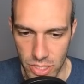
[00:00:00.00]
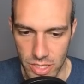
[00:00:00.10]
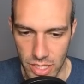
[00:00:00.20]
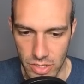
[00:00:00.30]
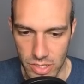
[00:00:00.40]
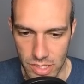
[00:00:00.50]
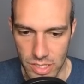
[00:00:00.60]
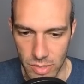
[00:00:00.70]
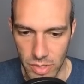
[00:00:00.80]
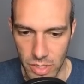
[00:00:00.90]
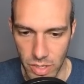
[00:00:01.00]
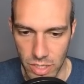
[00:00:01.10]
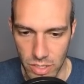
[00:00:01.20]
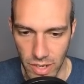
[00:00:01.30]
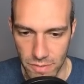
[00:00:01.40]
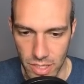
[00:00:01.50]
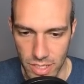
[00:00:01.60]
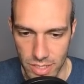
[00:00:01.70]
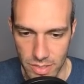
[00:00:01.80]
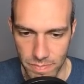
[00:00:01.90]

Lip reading: and then you could see what you want to do after this.